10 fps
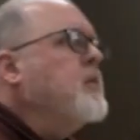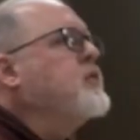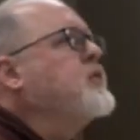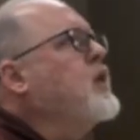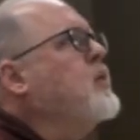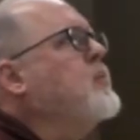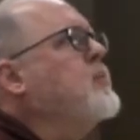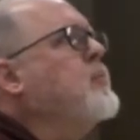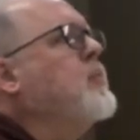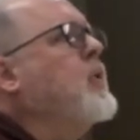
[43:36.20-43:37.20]
So
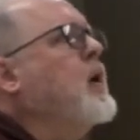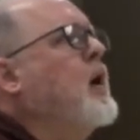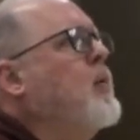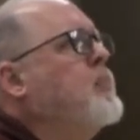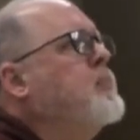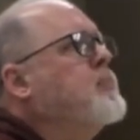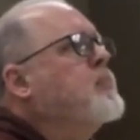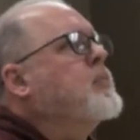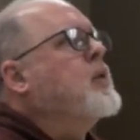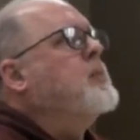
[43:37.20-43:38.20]

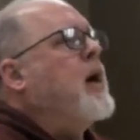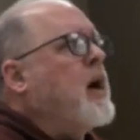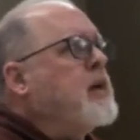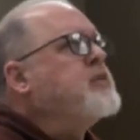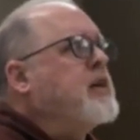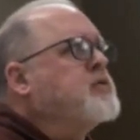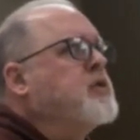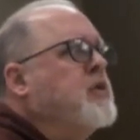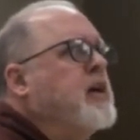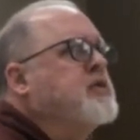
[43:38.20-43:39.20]
my honest answer
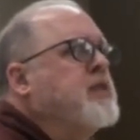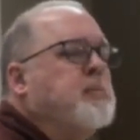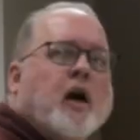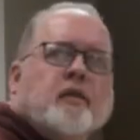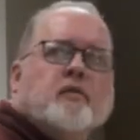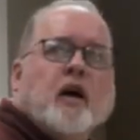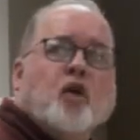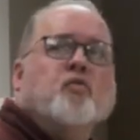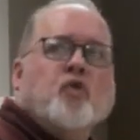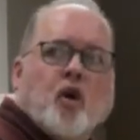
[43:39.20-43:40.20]
to that is I
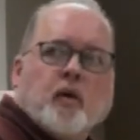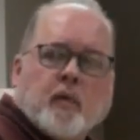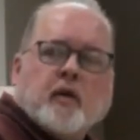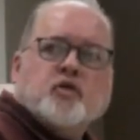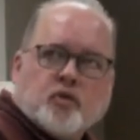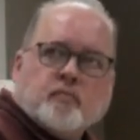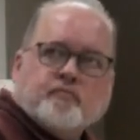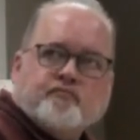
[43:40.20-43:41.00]
don't know, and I'm not sure.